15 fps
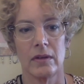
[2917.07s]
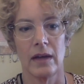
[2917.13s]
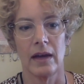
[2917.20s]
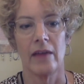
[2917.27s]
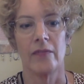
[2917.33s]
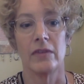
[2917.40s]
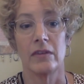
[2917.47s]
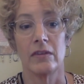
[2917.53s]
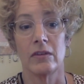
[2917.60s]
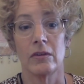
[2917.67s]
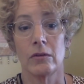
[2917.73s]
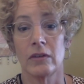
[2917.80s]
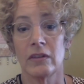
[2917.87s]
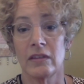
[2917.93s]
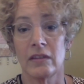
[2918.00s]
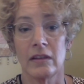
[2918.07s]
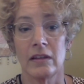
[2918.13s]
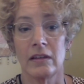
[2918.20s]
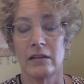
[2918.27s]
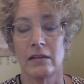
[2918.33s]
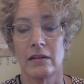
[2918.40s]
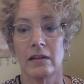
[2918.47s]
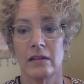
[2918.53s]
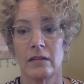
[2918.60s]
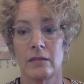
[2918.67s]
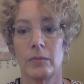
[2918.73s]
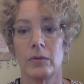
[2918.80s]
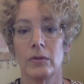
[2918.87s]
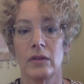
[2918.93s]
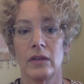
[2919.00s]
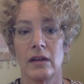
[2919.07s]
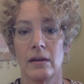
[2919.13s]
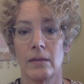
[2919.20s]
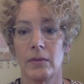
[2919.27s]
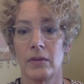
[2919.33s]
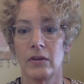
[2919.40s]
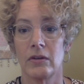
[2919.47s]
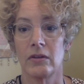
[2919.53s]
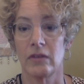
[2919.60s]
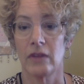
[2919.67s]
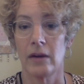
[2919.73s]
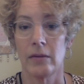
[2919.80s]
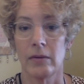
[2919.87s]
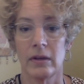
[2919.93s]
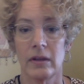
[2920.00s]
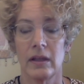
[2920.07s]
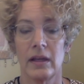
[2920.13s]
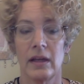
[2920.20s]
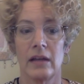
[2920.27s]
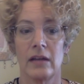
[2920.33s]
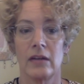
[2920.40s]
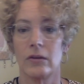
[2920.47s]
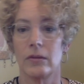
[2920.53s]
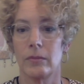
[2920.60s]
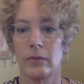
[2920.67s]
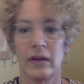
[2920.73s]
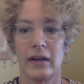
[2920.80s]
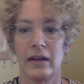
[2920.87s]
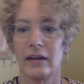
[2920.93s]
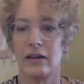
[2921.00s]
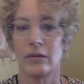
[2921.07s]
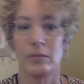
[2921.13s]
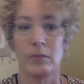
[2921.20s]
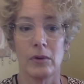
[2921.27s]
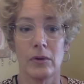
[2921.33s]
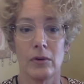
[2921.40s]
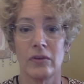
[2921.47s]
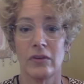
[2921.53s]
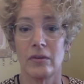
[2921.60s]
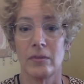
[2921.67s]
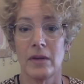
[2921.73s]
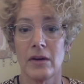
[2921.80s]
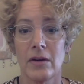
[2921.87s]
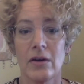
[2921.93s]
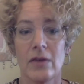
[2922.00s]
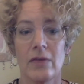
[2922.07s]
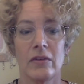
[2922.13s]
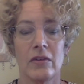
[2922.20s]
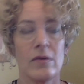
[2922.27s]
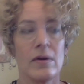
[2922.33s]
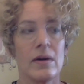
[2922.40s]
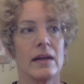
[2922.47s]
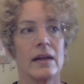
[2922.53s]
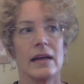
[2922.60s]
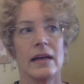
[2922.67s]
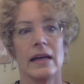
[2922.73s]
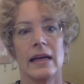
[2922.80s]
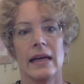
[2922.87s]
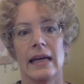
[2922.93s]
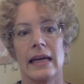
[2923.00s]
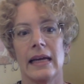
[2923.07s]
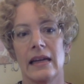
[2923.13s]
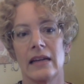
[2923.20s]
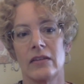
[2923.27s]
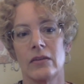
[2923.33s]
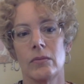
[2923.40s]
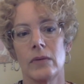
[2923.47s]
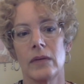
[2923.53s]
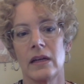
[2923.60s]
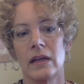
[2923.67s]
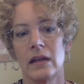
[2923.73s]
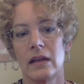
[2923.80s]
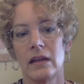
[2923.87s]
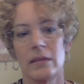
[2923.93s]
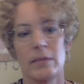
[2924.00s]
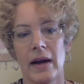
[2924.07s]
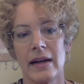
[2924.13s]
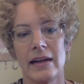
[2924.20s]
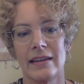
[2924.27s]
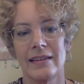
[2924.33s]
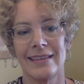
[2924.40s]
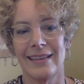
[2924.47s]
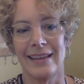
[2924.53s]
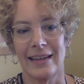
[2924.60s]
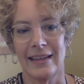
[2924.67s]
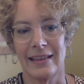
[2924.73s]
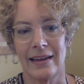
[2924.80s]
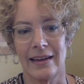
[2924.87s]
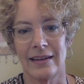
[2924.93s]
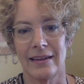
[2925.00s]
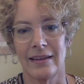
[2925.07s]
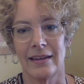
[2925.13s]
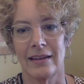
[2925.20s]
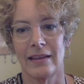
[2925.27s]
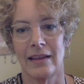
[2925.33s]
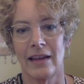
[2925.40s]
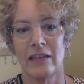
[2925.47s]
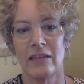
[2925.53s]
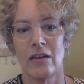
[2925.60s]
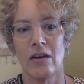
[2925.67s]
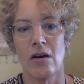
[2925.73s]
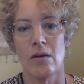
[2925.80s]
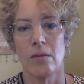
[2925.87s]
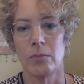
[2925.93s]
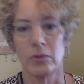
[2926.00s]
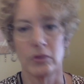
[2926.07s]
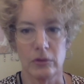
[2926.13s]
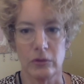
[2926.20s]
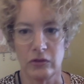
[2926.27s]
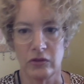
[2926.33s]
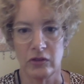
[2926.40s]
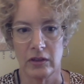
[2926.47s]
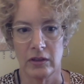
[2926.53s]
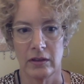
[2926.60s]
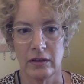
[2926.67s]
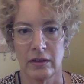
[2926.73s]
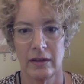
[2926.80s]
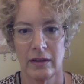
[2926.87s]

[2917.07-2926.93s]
have this crystalline dust building up in your thyroid gland and your brain and your bones and your marrow and so on. And so when the body doesn't like that, like that's all pollution.